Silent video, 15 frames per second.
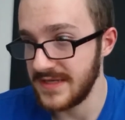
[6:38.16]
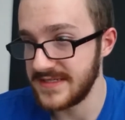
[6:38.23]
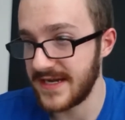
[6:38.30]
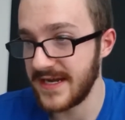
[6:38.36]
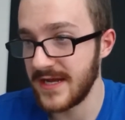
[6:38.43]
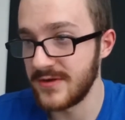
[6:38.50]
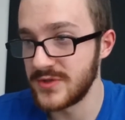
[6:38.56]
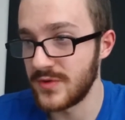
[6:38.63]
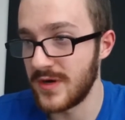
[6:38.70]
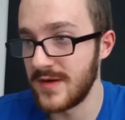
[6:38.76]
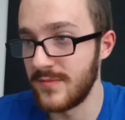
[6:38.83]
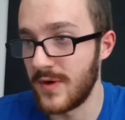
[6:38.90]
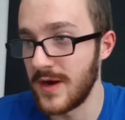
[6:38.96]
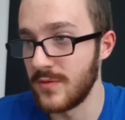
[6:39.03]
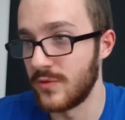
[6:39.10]
Danny O'Dwyer
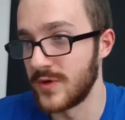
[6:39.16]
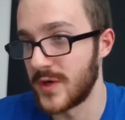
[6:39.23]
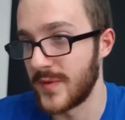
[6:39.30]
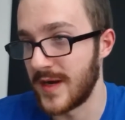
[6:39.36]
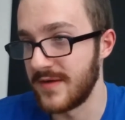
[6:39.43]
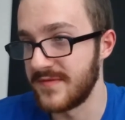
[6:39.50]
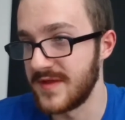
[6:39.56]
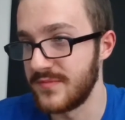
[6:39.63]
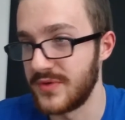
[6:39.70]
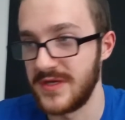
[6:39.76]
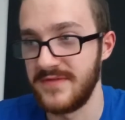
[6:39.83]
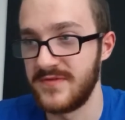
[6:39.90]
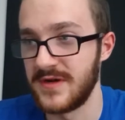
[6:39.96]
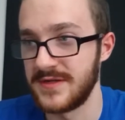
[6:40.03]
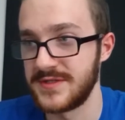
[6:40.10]
might walk away with it, but
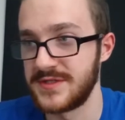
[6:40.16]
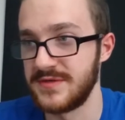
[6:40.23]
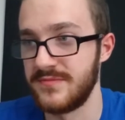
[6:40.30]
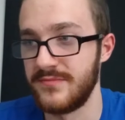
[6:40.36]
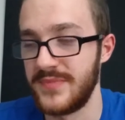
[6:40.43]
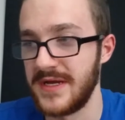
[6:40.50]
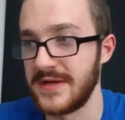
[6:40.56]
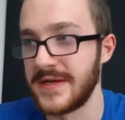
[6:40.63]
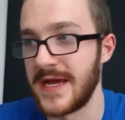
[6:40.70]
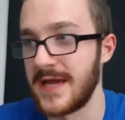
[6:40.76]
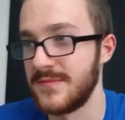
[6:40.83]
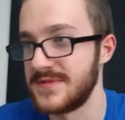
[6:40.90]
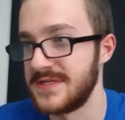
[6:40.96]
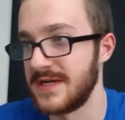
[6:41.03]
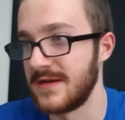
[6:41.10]
you've got some big
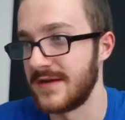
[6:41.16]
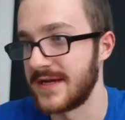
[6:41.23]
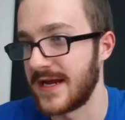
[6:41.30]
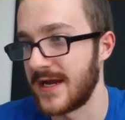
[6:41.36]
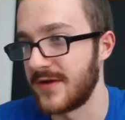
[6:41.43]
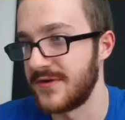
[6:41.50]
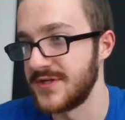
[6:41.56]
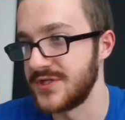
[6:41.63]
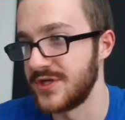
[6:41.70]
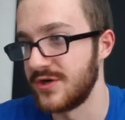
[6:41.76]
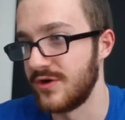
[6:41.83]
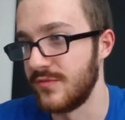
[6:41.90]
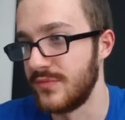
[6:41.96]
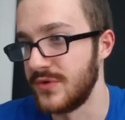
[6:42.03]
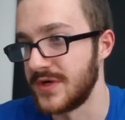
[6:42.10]
names here like Angry
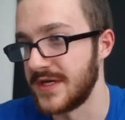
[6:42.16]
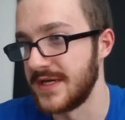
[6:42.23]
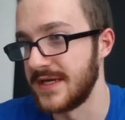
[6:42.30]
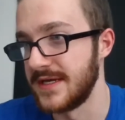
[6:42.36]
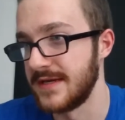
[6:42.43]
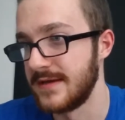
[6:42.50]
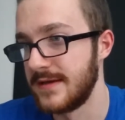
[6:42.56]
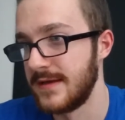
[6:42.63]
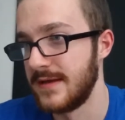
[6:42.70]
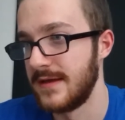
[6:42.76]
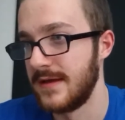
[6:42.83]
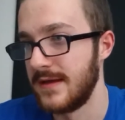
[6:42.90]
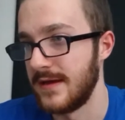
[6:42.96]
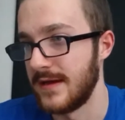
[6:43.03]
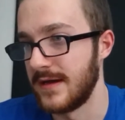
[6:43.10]
Joe, Boogie,
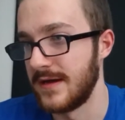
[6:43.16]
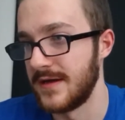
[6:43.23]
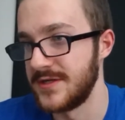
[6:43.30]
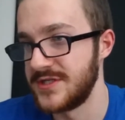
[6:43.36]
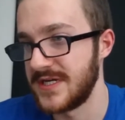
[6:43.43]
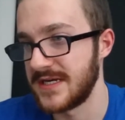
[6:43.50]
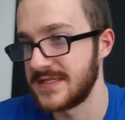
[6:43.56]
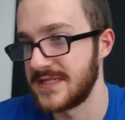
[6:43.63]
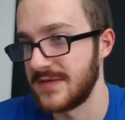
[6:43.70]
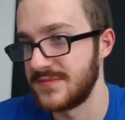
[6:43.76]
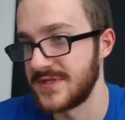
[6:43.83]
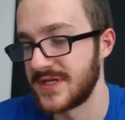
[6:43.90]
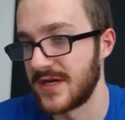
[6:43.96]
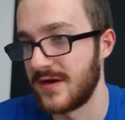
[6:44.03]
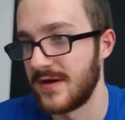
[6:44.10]
uh,
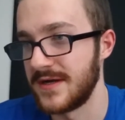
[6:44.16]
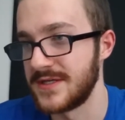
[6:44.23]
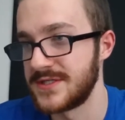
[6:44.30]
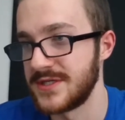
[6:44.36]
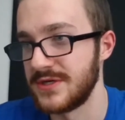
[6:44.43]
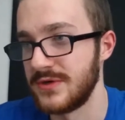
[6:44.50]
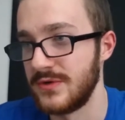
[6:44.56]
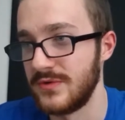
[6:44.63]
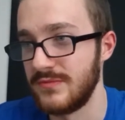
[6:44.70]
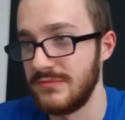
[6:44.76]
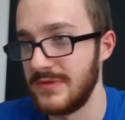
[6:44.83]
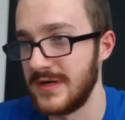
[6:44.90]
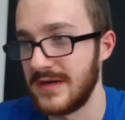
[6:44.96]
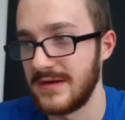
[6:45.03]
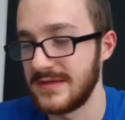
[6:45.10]
Jacksepticeye. So,
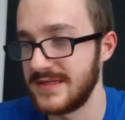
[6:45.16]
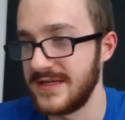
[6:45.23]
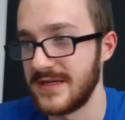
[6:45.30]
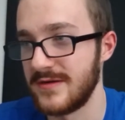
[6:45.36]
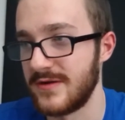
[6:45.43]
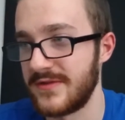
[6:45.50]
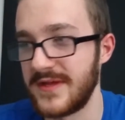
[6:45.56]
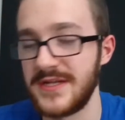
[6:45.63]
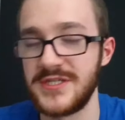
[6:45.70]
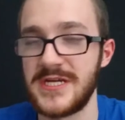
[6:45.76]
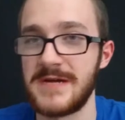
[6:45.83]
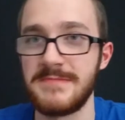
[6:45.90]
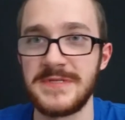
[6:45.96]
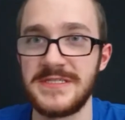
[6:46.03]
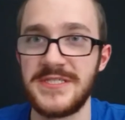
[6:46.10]
uh, you know, I think
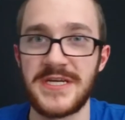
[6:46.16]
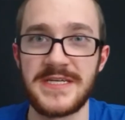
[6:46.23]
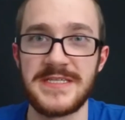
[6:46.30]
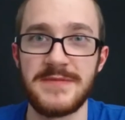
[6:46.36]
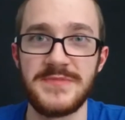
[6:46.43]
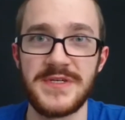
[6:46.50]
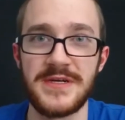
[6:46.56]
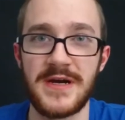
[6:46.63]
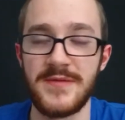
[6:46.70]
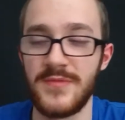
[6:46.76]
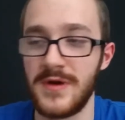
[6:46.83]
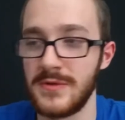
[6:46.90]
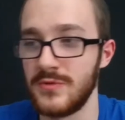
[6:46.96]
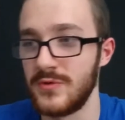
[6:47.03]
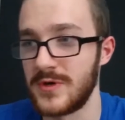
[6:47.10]
Jack Jacksepticeye
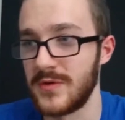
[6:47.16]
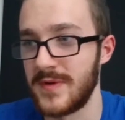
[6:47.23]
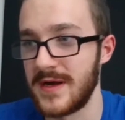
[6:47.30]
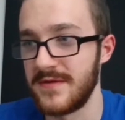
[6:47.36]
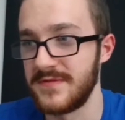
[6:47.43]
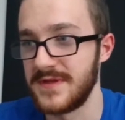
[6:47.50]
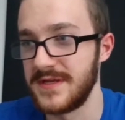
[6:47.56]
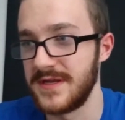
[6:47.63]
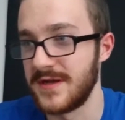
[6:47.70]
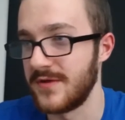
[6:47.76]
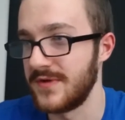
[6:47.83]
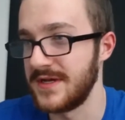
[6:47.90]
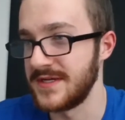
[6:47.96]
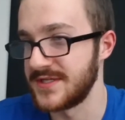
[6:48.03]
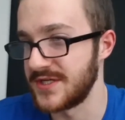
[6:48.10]
might walk away with it. You know,
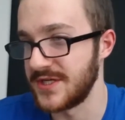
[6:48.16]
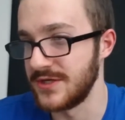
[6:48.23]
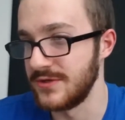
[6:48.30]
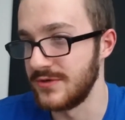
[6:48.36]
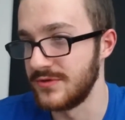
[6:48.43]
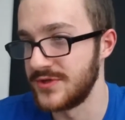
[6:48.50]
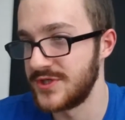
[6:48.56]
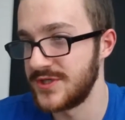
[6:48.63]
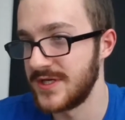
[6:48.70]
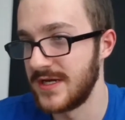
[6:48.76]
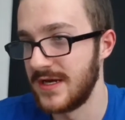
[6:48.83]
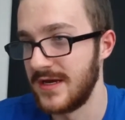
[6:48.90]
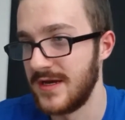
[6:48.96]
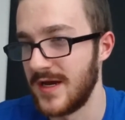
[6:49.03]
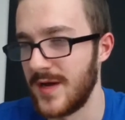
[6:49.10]
he's huge.
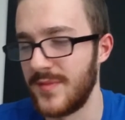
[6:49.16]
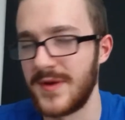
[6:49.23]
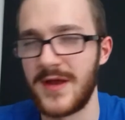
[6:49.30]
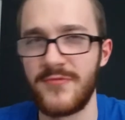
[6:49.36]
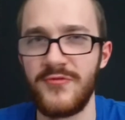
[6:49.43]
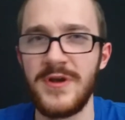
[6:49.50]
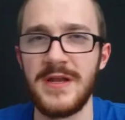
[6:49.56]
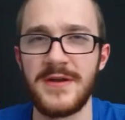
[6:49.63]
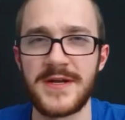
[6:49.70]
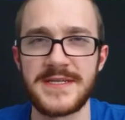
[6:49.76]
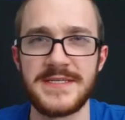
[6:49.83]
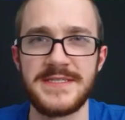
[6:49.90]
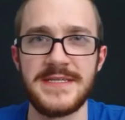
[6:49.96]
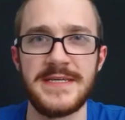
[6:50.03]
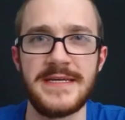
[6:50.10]
Uh, but I'd really like
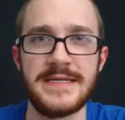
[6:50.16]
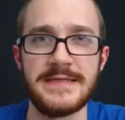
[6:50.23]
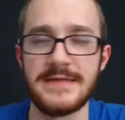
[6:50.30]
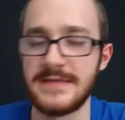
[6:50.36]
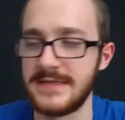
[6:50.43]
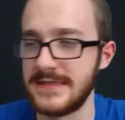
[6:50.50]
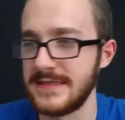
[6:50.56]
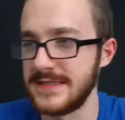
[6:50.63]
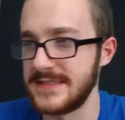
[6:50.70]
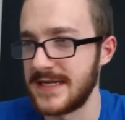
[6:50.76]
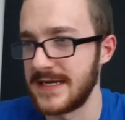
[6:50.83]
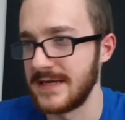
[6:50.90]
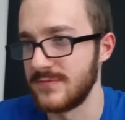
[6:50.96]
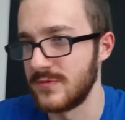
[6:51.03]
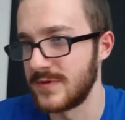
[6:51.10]
to see uh,
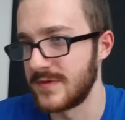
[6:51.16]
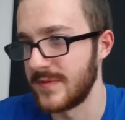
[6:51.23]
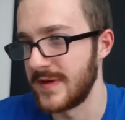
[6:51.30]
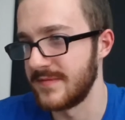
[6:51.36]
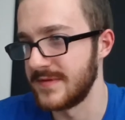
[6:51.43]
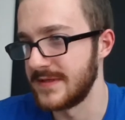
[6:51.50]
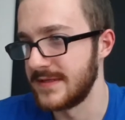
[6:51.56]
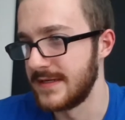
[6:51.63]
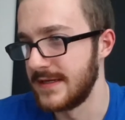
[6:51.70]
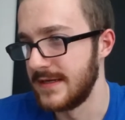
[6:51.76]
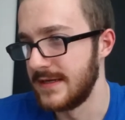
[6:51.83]
Danny walk away with it.